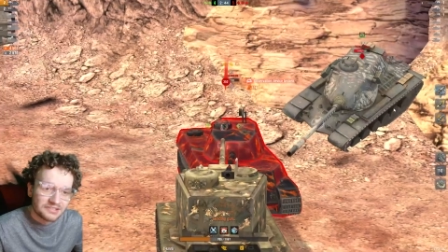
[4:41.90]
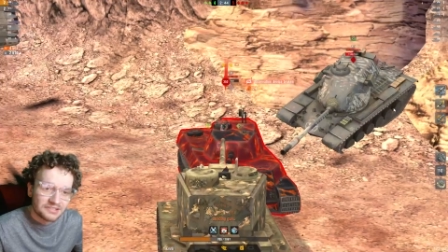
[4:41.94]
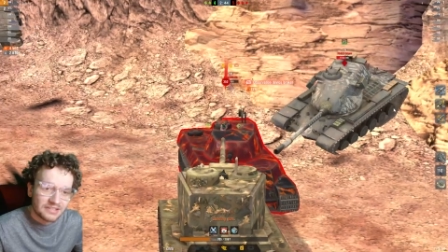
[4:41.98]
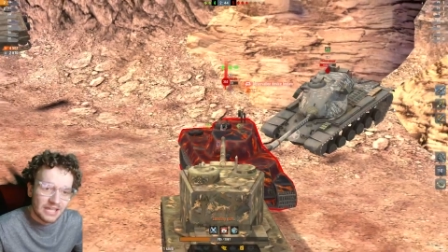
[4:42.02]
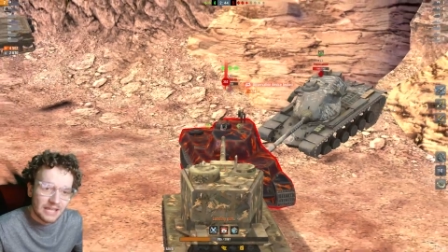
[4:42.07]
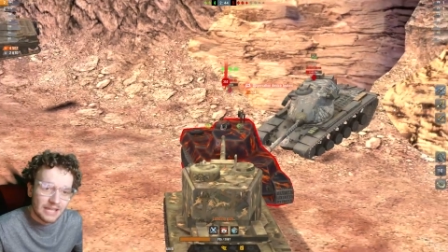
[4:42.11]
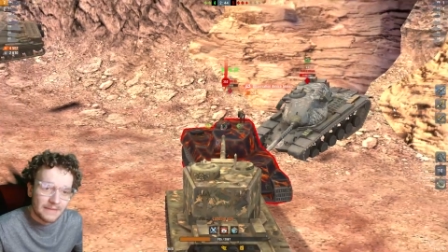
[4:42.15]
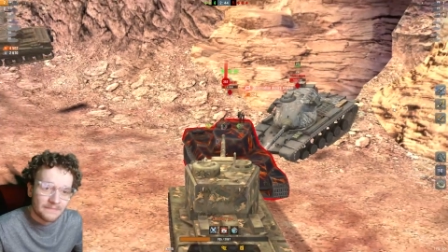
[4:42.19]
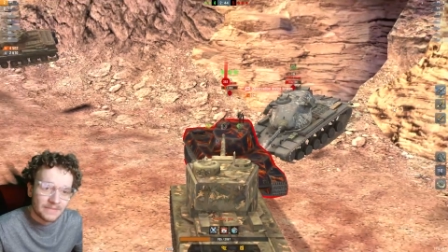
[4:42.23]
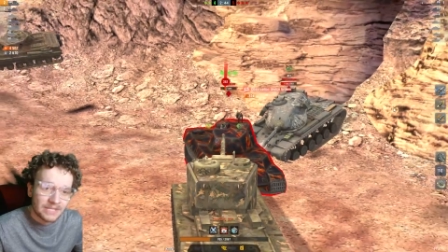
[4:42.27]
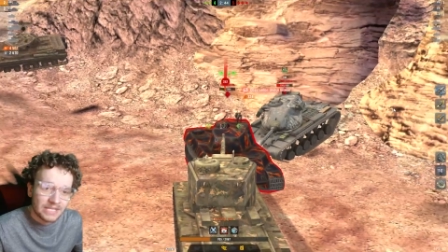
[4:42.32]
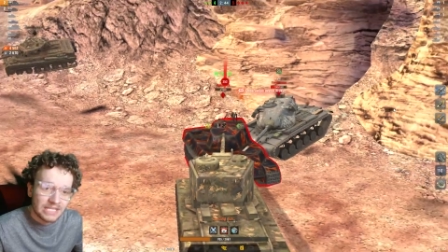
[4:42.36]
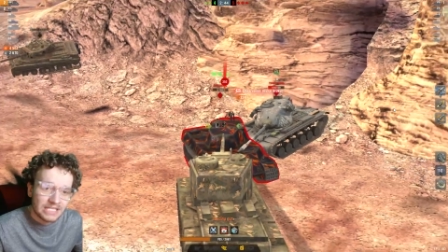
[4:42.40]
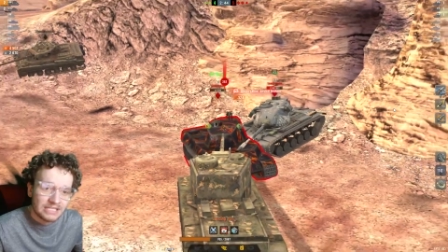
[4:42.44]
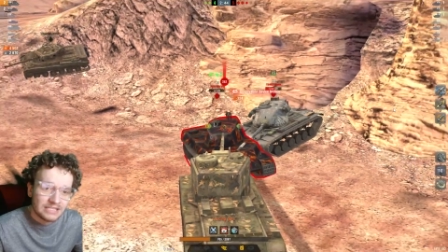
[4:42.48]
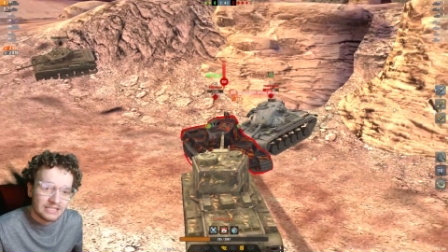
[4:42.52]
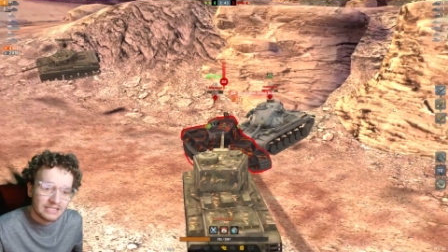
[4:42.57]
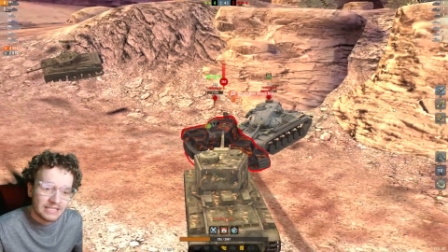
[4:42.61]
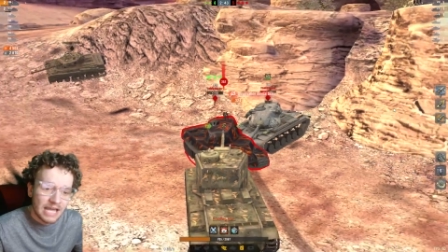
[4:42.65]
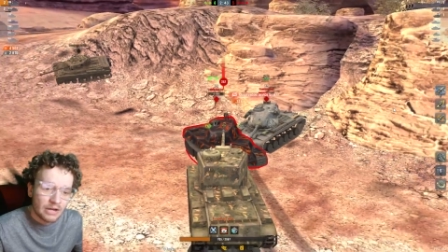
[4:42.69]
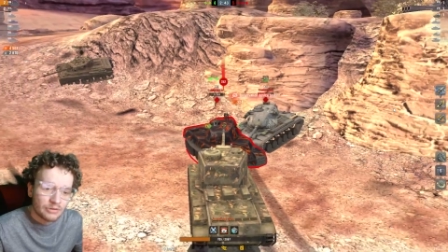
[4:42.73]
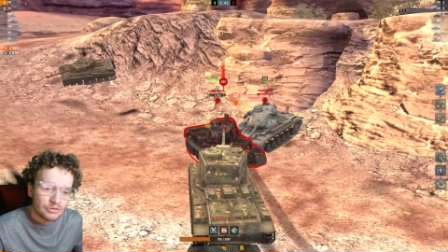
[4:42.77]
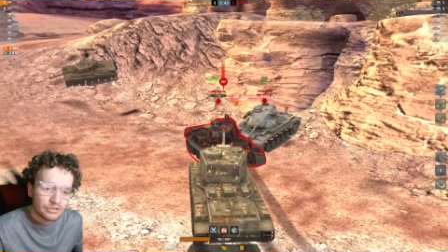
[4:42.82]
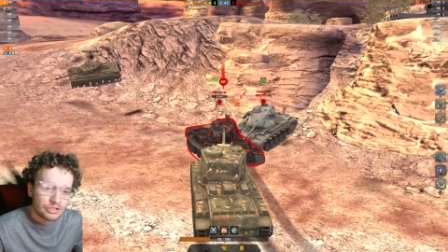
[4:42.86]
game. He
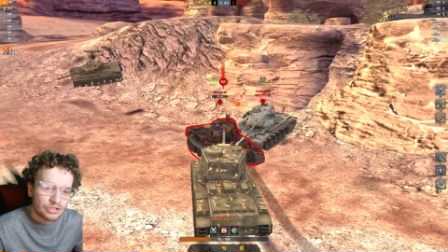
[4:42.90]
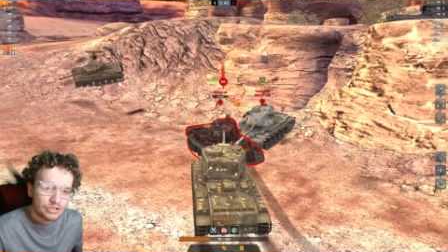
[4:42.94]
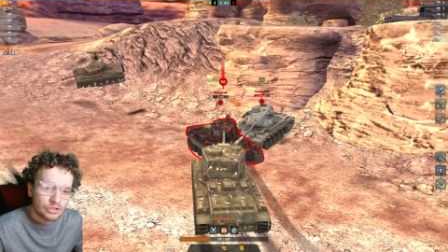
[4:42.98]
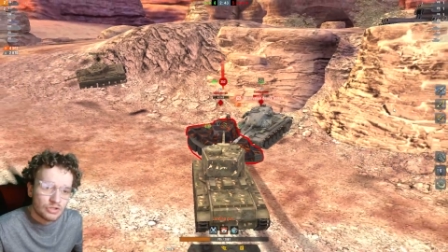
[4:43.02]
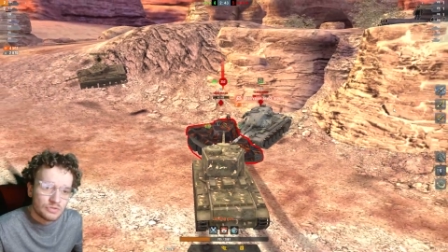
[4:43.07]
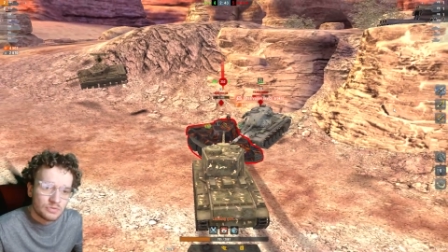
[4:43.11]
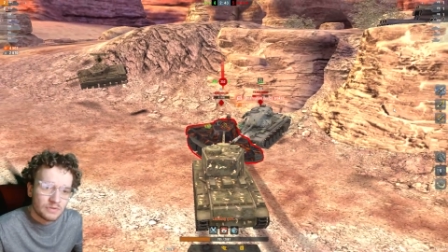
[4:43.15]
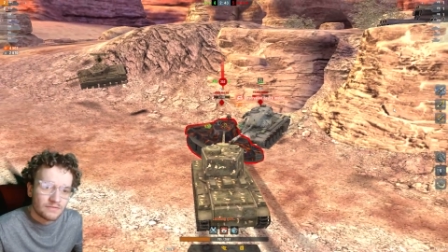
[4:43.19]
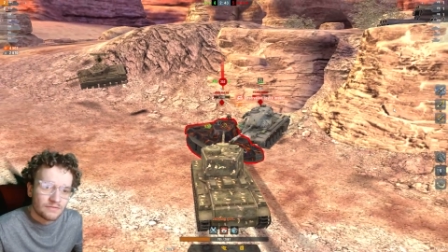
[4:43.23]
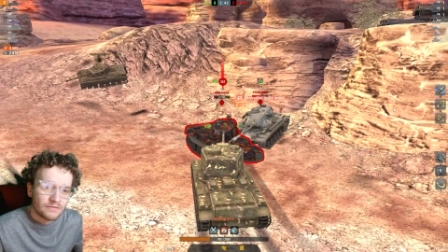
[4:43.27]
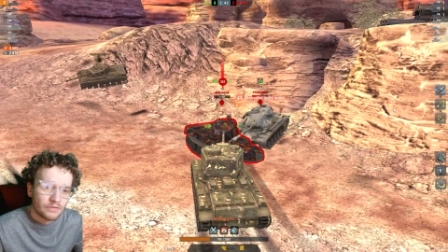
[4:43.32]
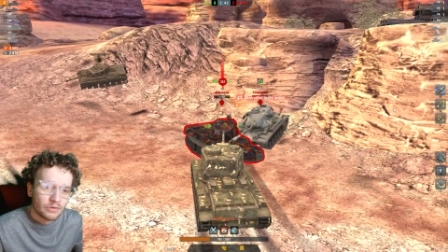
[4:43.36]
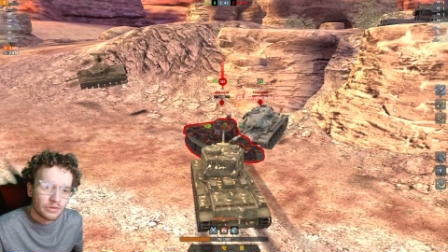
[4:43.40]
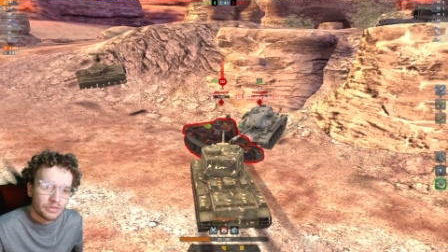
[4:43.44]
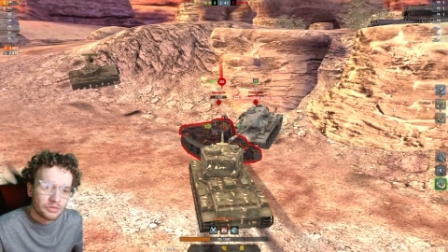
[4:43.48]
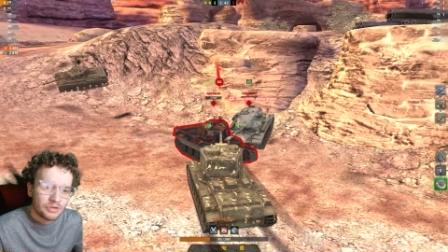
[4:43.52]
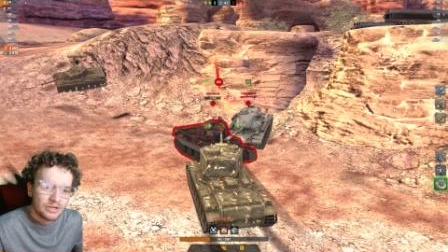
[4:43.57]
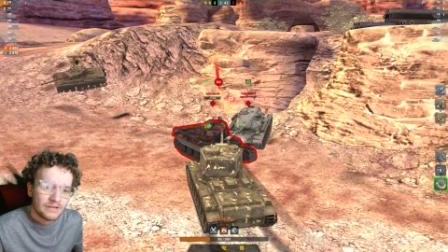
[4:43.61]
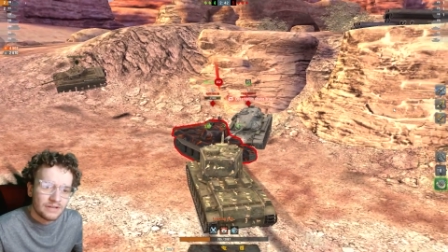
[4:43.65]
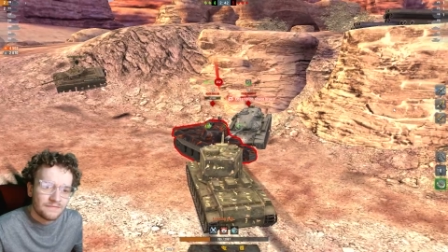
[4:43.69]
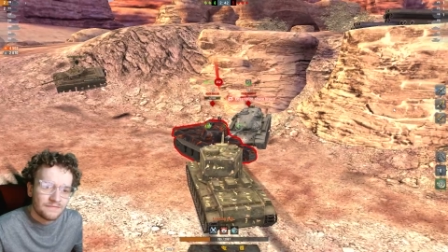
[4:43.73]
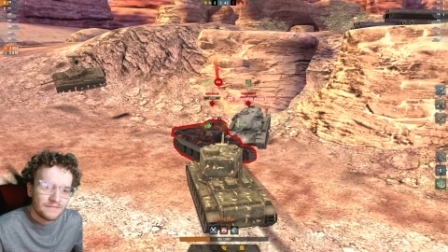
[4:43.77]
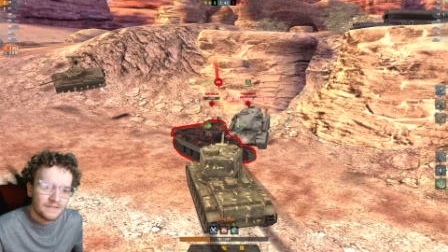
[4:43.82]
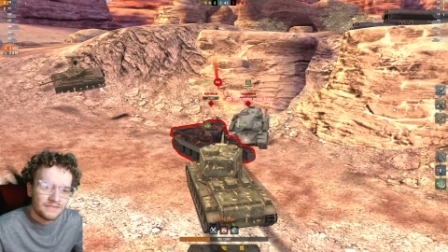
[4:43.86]
now shoots me for
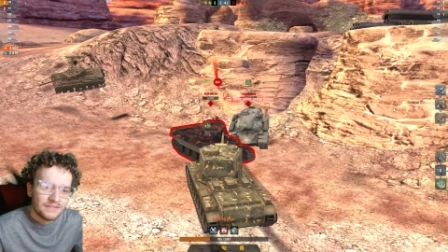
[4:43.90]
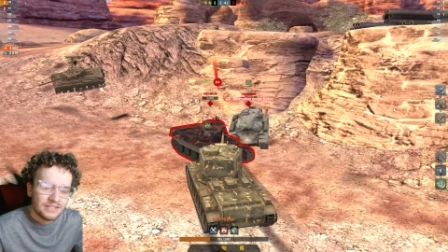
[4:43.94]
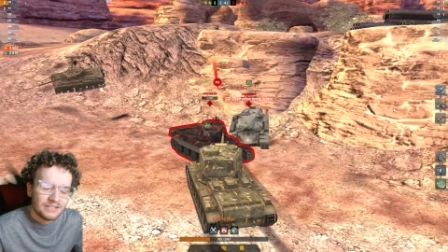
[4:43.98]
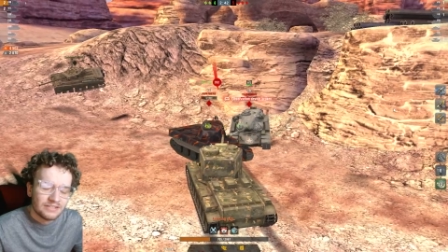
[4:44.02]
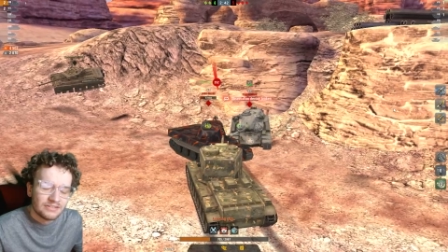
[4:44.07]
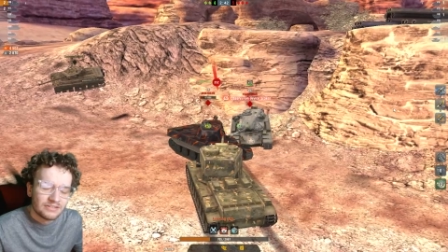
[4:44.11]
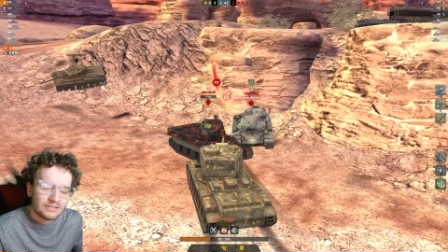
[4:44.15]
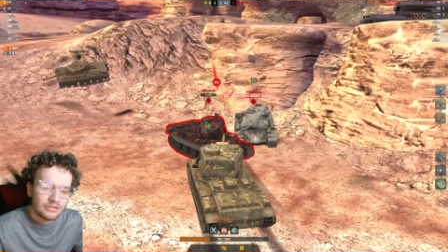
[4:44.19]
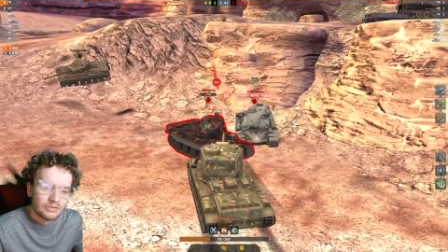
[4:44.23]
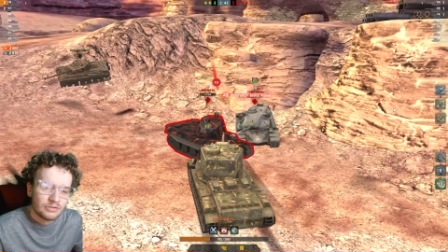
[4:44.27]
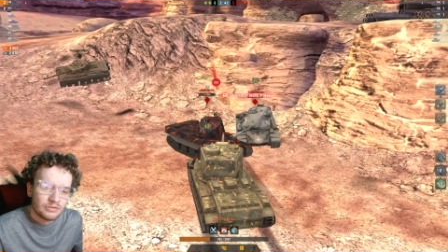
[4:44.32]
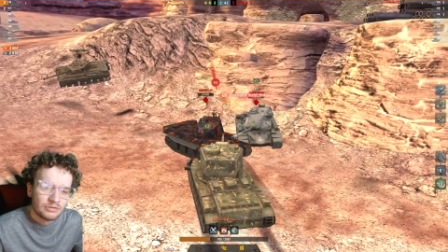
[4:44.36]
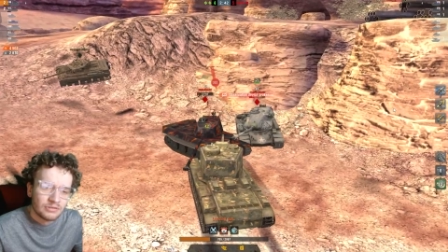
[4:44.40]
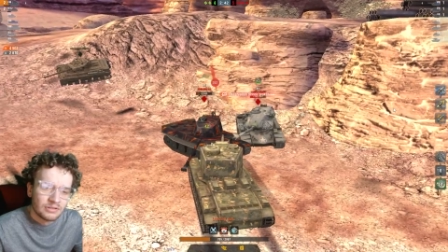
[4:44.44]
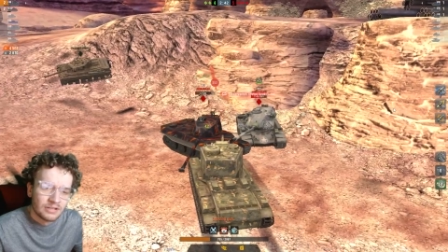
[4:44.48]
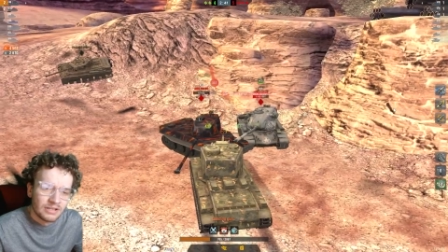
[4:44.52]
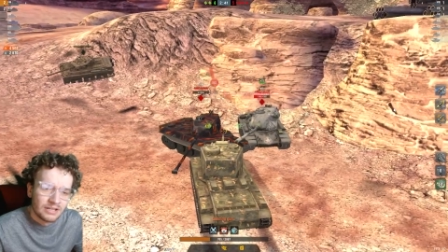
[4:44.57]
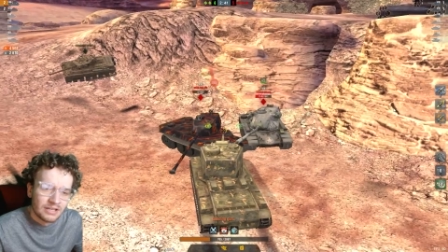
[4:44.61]
352.